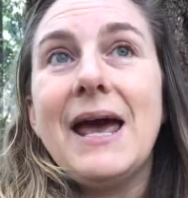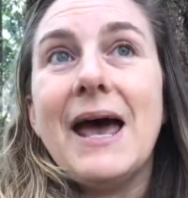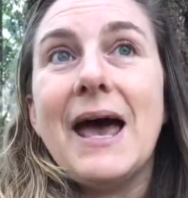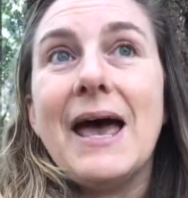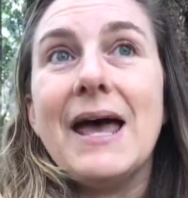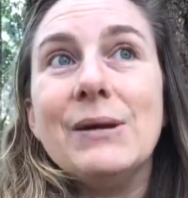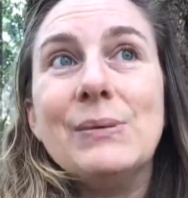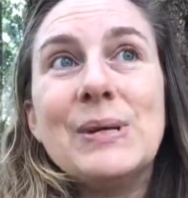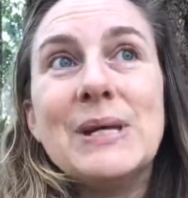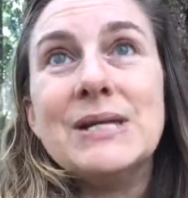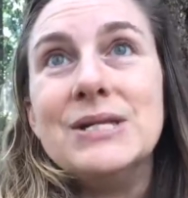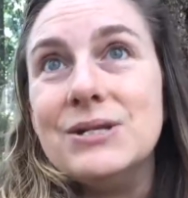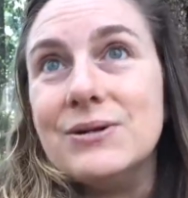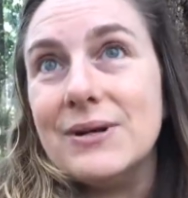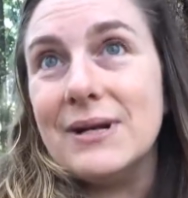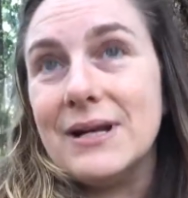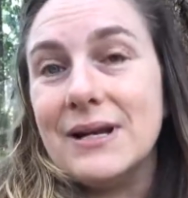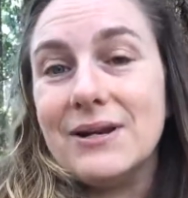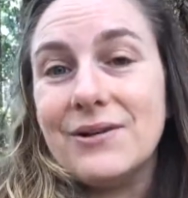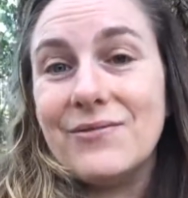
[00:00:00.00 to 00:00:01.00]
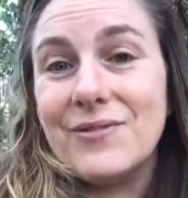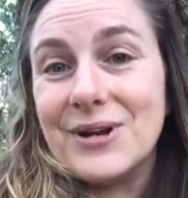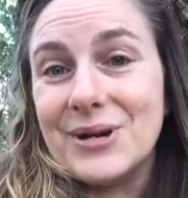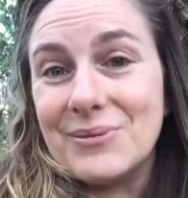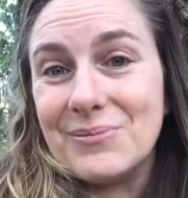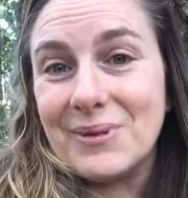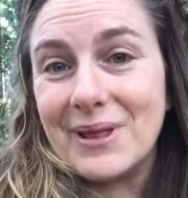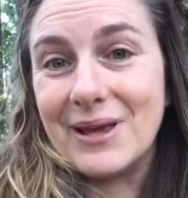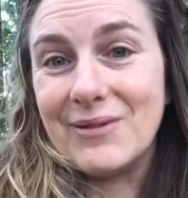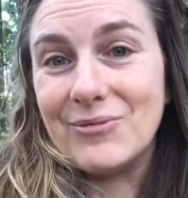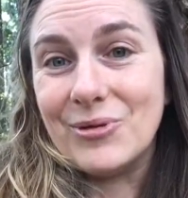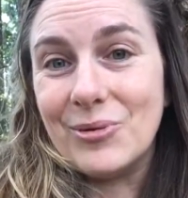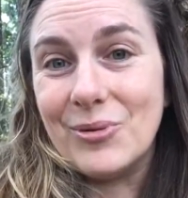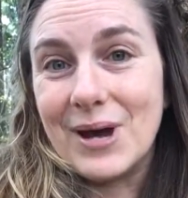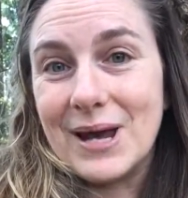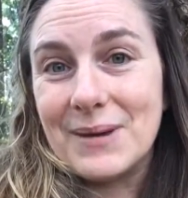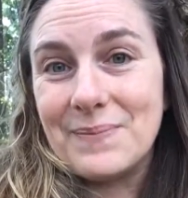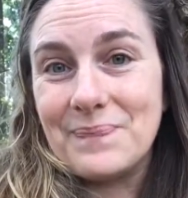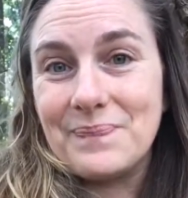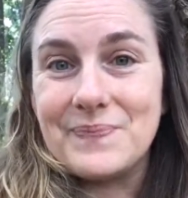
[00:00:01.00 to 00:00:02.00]
And we can do it in a fun and playful
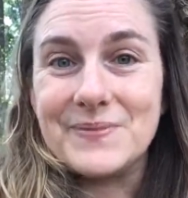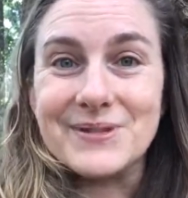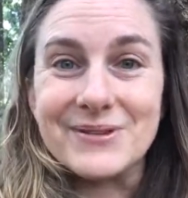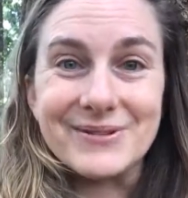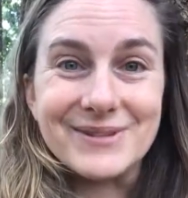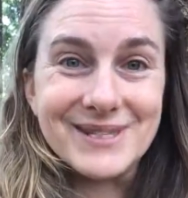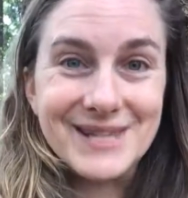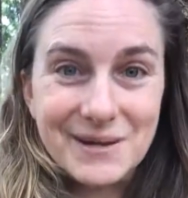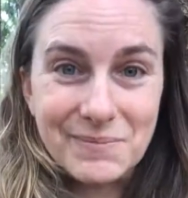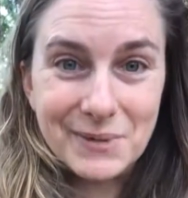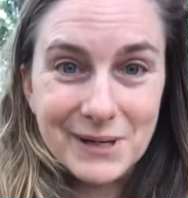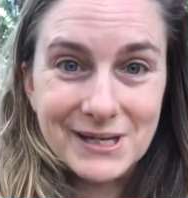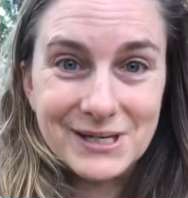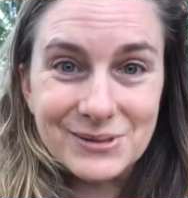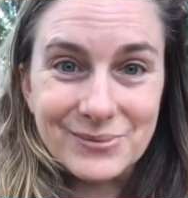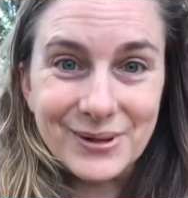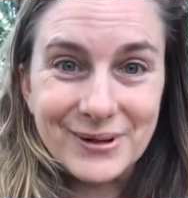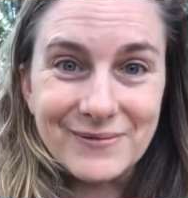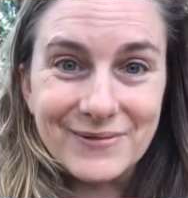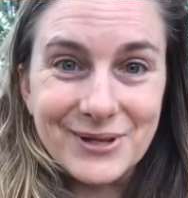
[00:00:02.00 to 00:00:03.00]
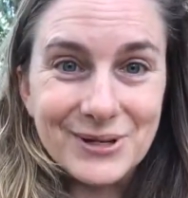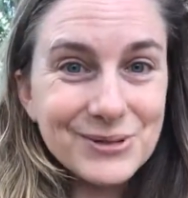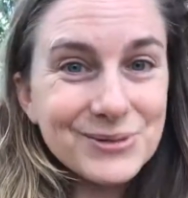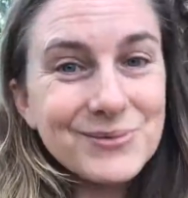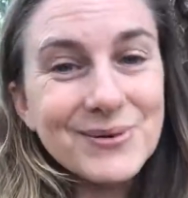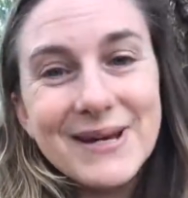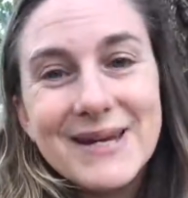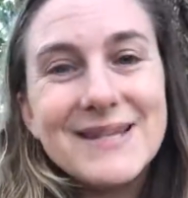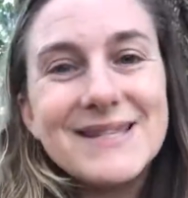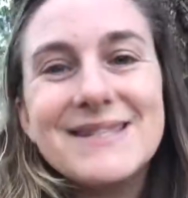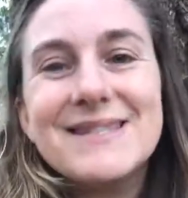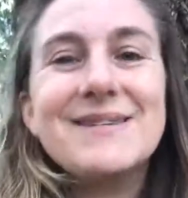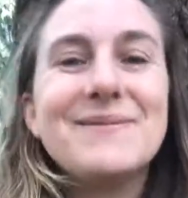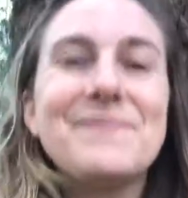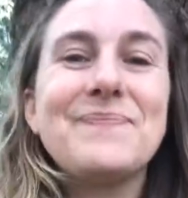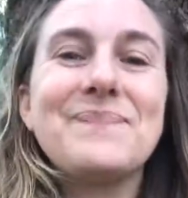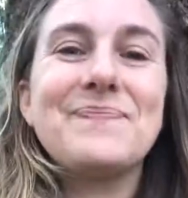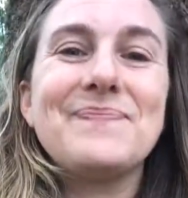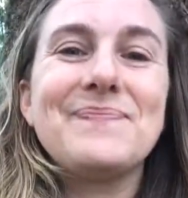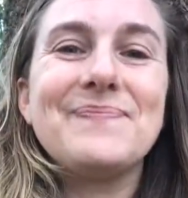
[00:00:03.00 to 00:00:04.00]
way. So, skipping is one of those ways.
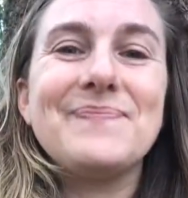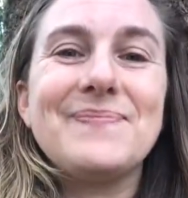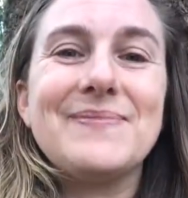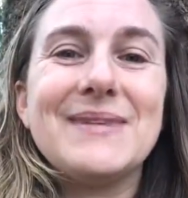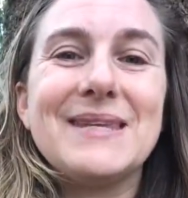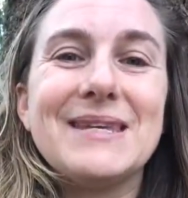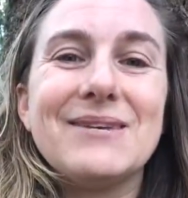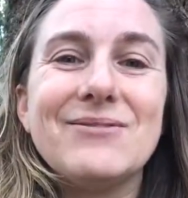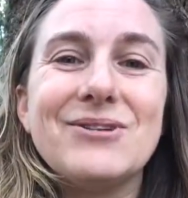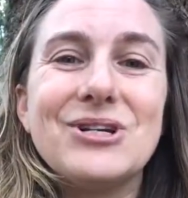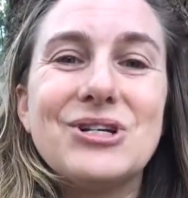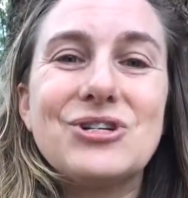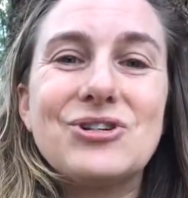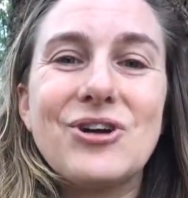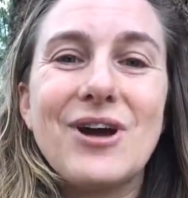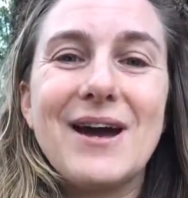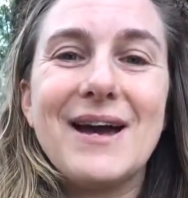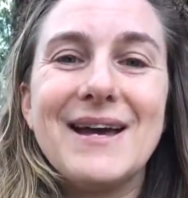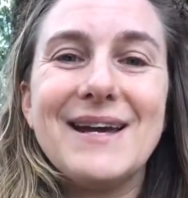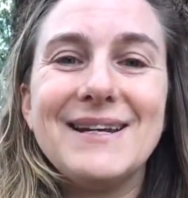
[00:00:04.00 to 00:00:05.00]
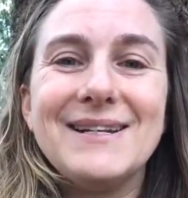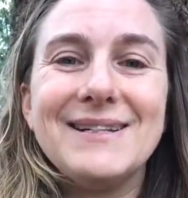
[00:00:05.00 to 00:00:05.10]
Give it a try.